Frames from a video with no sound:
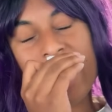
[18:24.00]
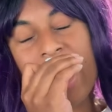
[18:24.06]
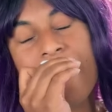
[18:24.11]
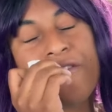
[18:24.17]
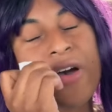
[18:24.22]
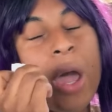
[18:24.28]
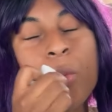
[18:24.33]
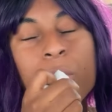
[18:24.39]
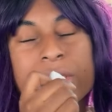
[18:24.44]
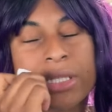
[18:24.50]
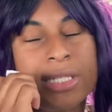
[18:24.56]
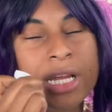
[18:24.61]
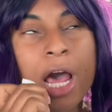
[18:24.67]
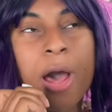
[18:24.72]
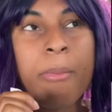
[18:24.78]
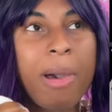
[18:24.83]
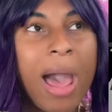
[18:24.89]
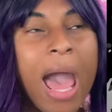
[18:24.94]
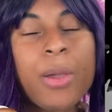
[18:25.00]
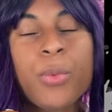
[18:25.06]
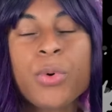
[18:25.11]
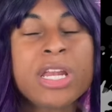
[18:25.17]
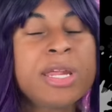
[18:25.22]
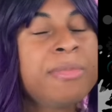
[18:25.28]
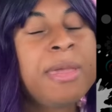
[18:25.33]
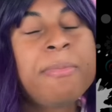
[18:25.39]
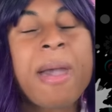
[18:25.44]
If I was dumb, I
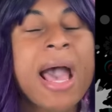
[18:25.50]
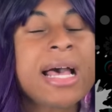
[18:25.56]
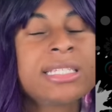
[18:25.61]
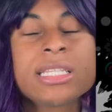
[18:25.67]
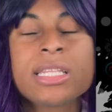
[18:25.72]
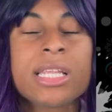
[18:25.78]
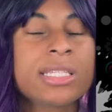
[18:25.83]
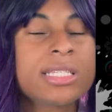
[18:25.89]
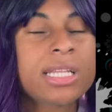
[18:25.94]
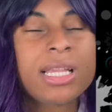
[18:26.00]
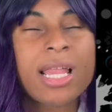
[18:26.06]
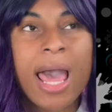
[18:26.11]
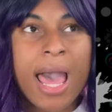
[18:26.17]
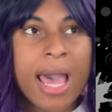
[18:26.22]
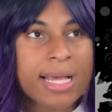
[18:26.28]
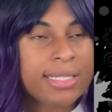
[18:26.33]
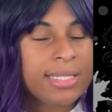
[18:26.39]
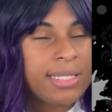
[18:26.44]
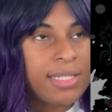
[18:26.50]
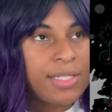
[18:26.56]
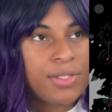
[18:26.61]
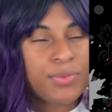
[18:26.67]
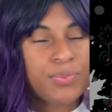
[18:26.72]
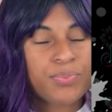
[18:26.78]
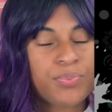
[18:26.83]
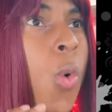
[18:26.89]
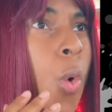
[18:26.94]
wouldn't be passing this class.
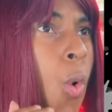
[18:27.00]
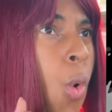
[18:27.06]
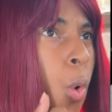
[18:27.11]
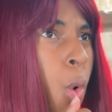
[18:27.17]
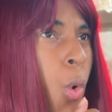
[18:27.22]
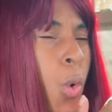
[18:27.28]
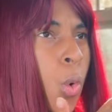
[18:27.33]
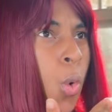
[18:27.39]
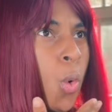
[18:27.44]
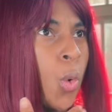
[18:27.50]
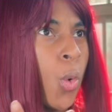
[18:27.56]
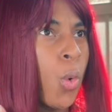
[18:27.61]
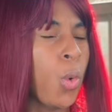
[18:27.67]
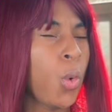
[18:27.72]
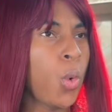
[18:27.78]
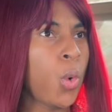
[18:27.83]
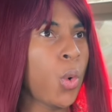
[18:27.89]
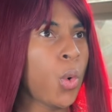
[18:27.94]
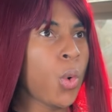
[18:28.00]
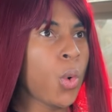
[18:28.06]
Ooh!